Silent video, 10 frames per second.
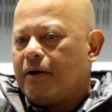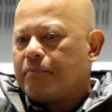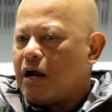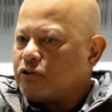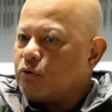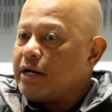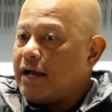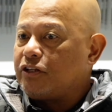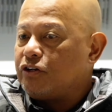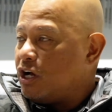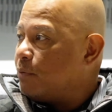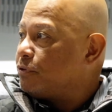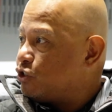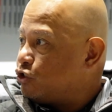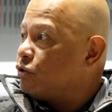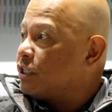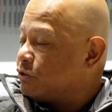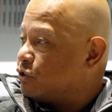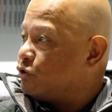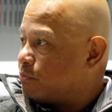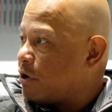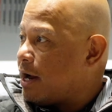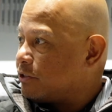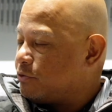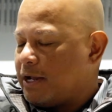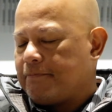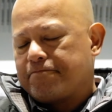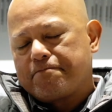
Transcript: But I was going out there to help with the shoot because it was new product, right?